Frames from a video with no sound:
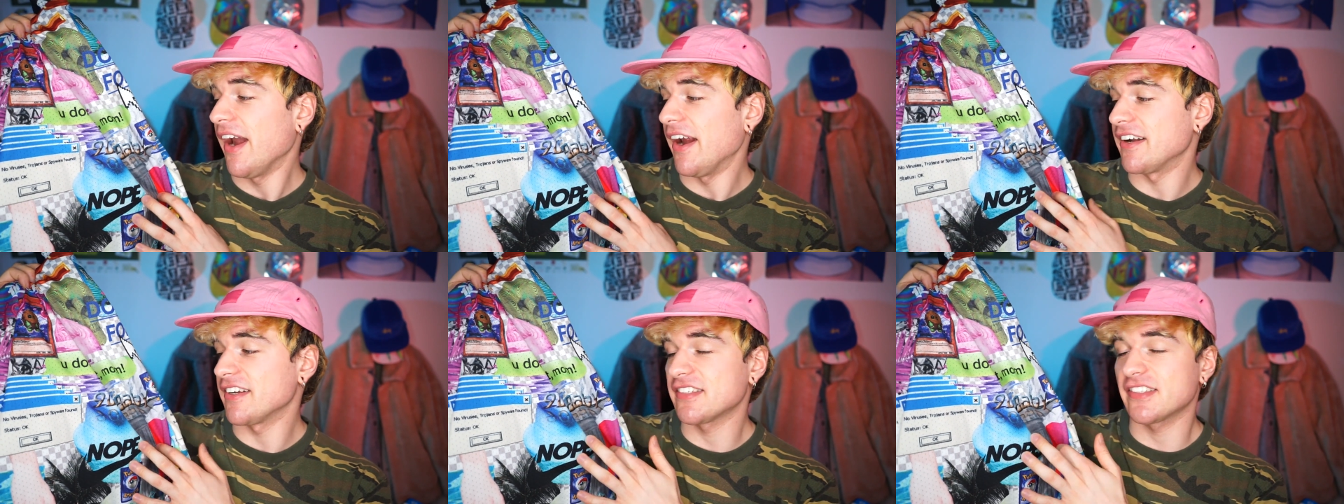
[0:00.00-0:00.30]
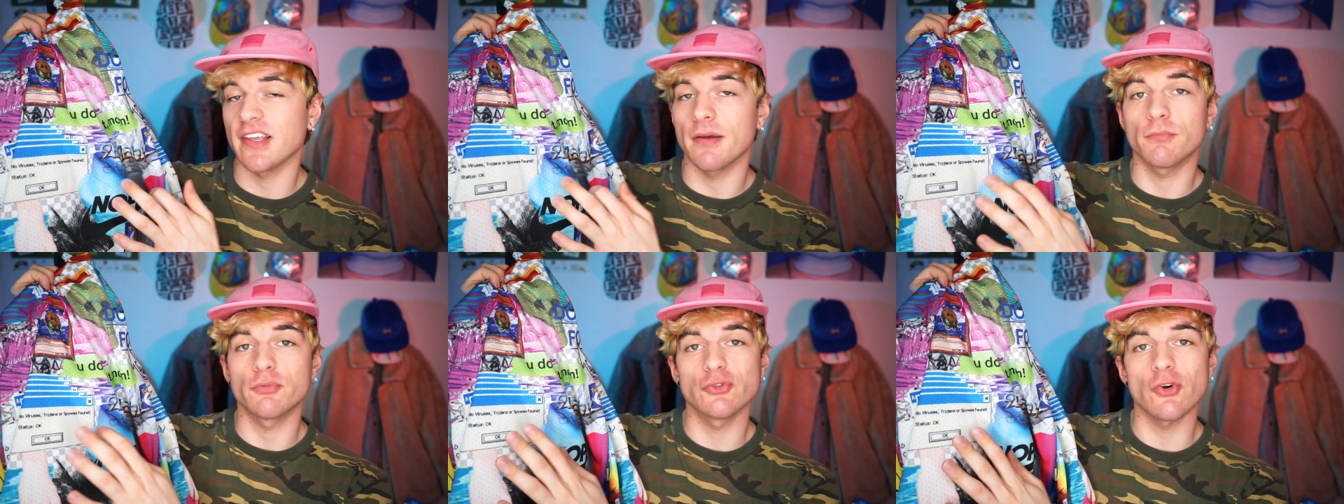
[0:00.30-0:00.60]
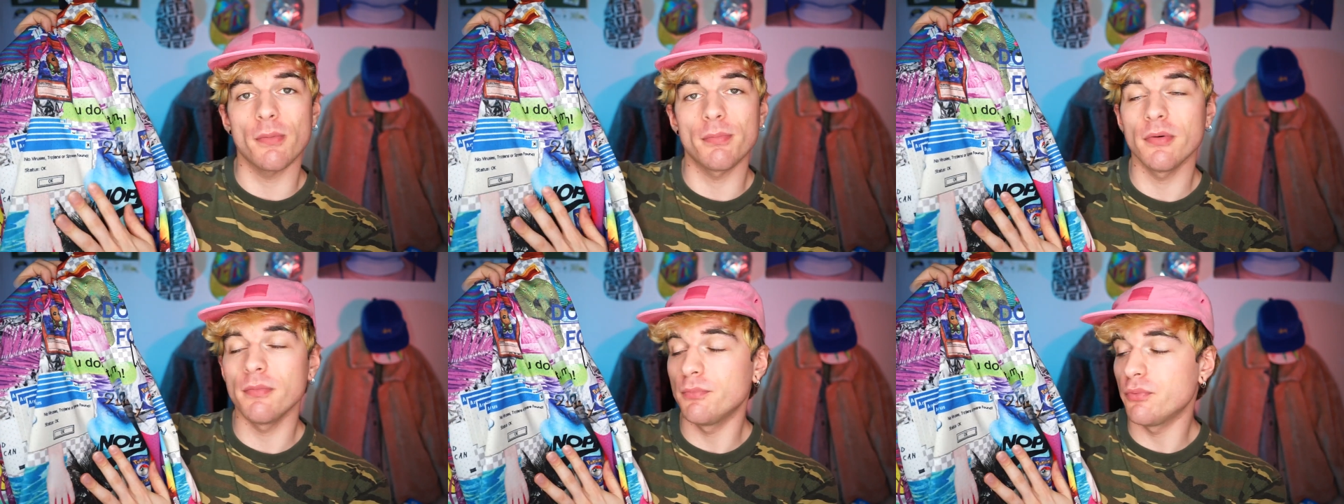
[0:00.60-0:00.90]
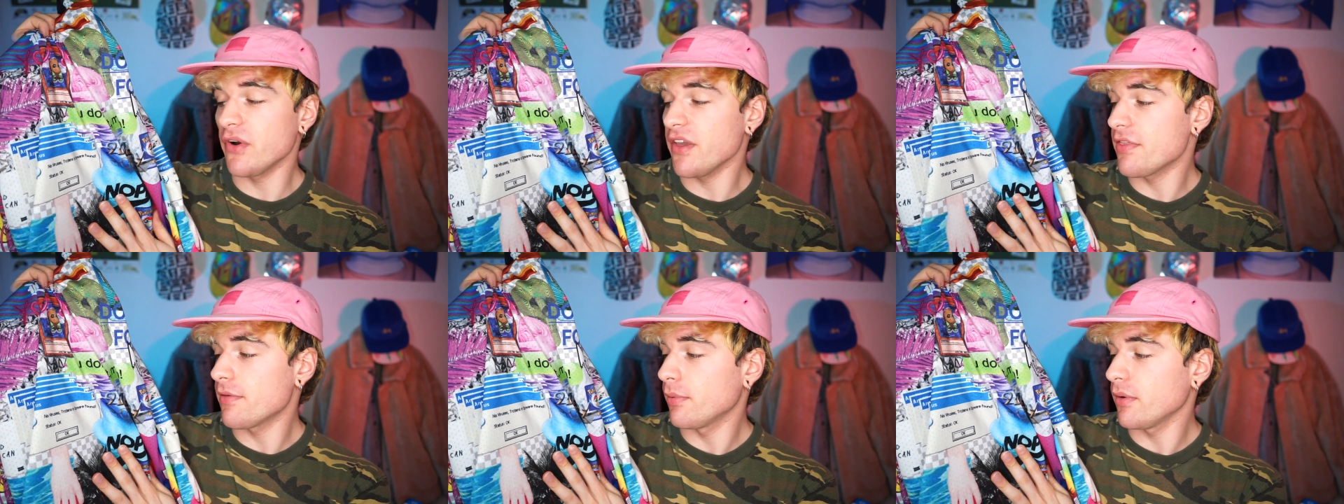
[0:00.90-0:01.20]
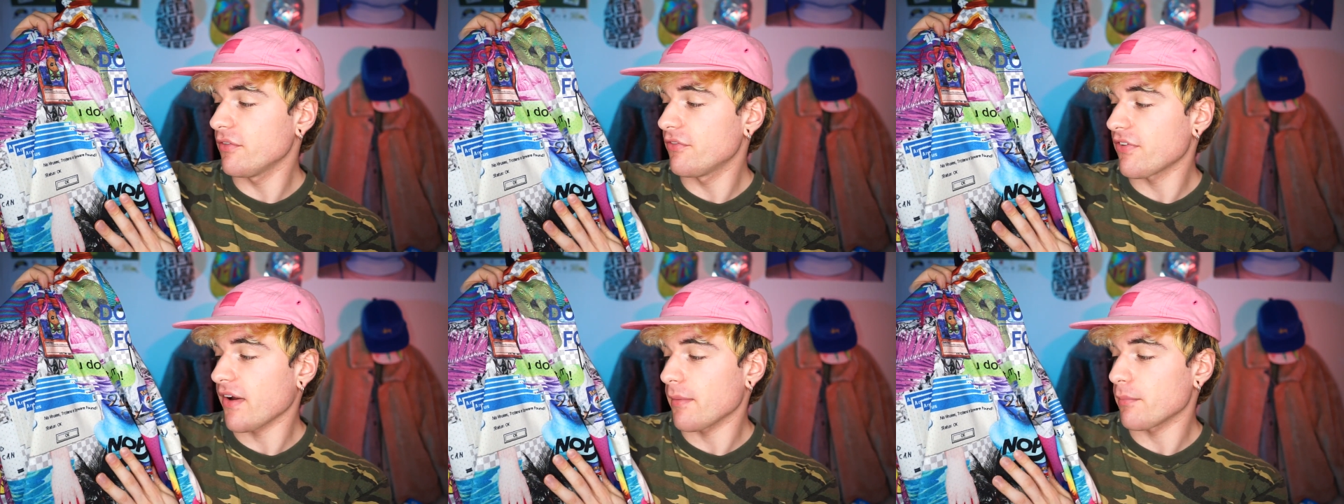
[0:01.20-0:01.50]
and it's that proper
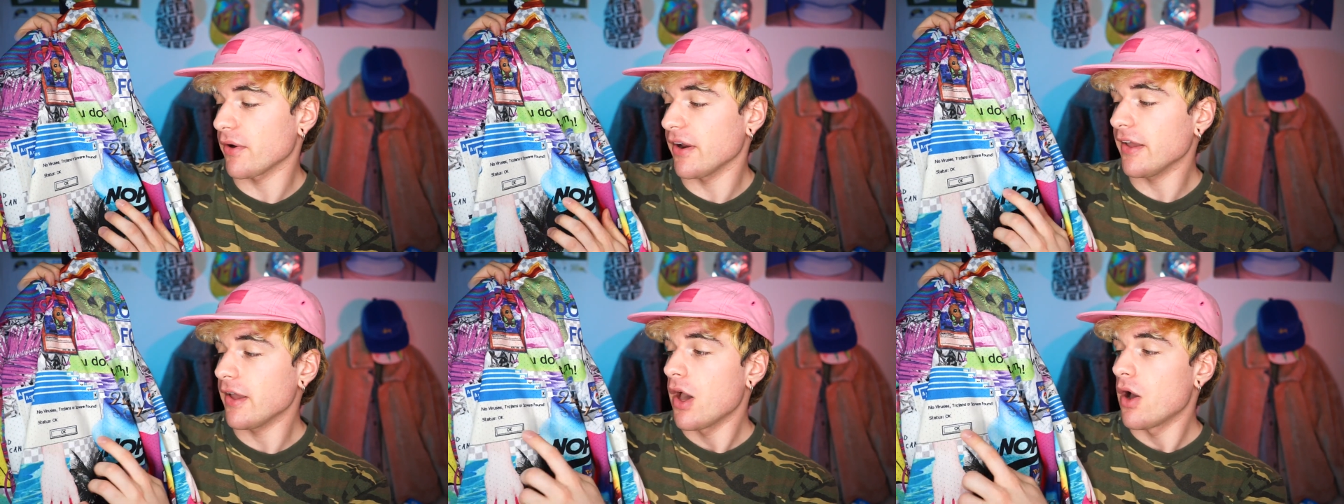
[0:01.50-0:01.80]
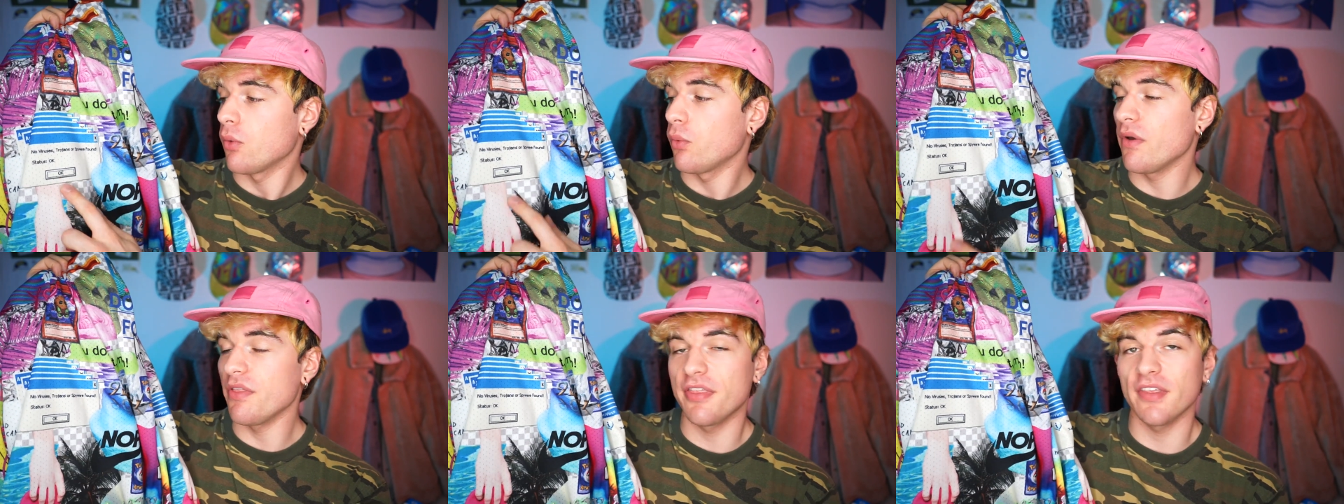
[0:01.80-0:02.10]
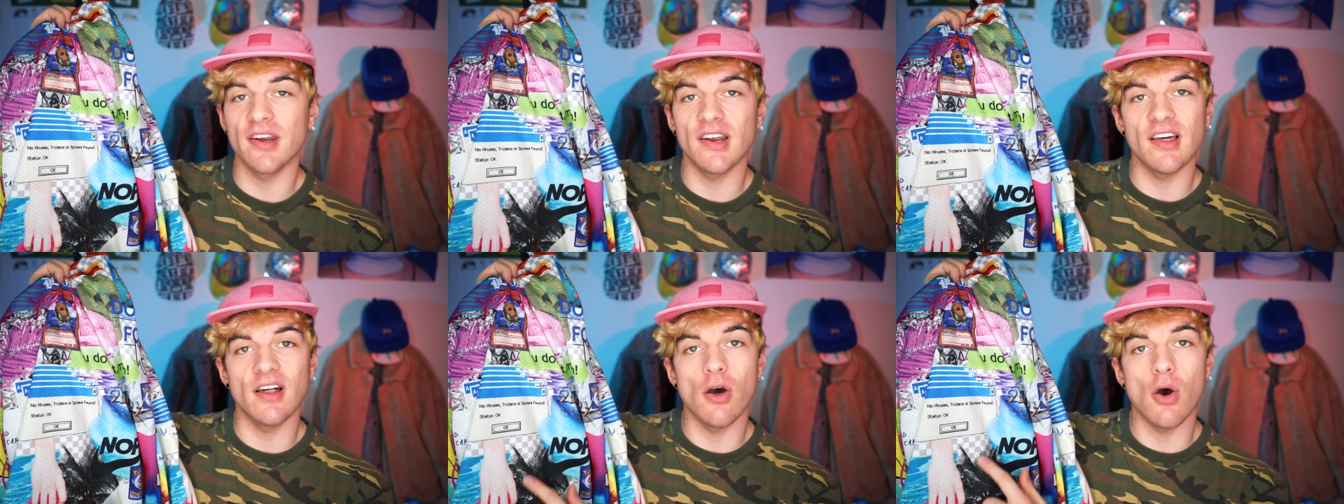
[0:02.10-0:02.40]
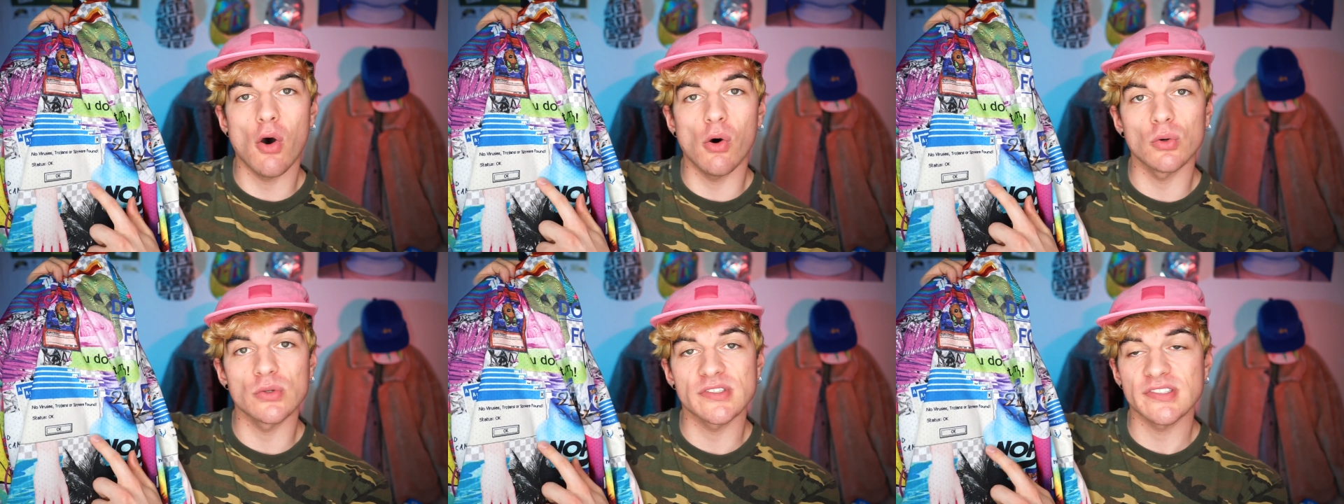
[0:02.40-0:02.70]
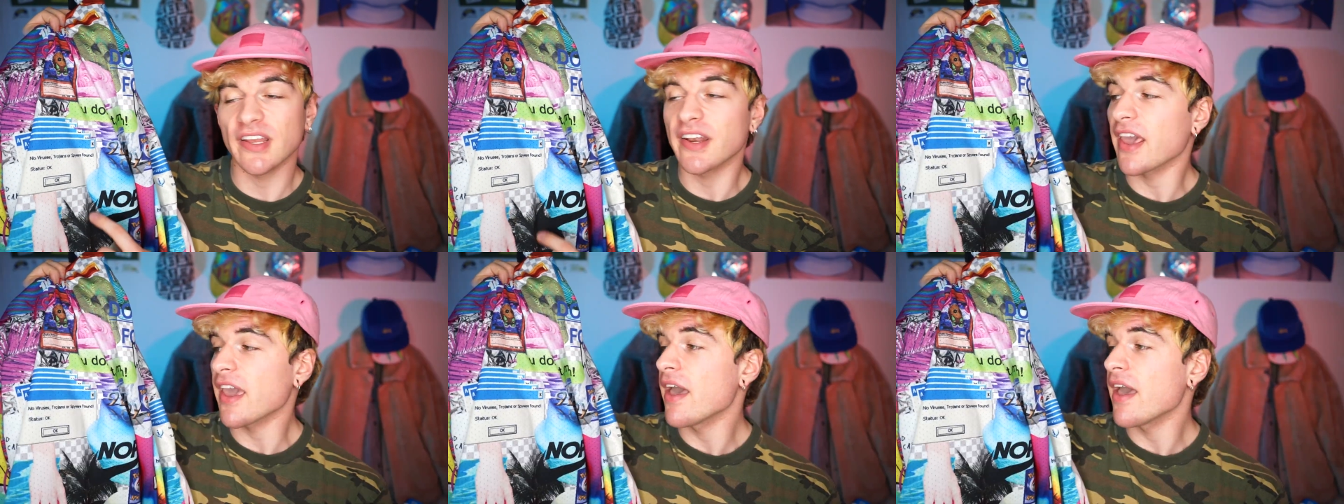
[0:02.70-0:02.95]
breathable fabric with the little holes in